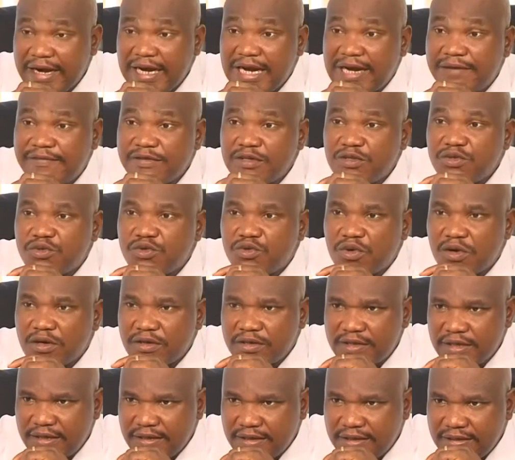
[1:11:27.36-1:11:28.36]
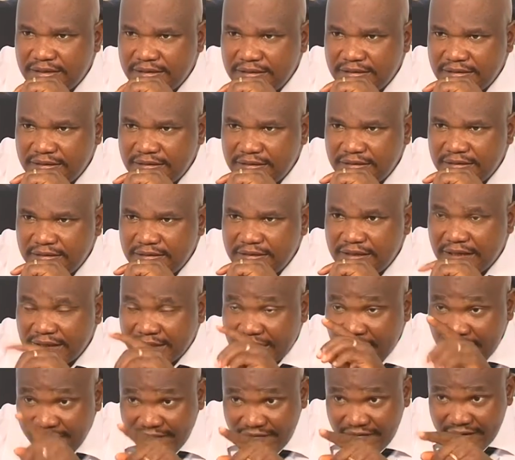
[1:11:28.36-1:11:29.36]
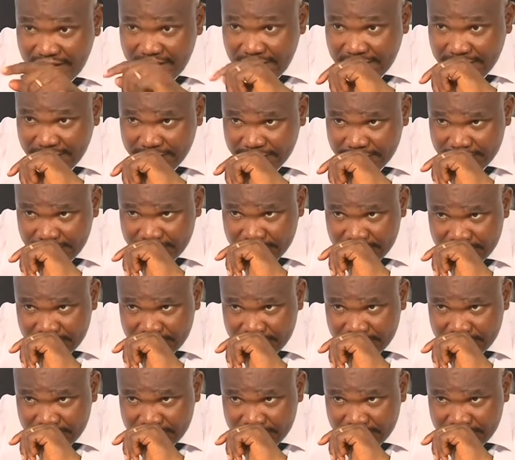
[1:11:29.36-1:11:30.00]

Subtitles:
they have instructed that I fire you.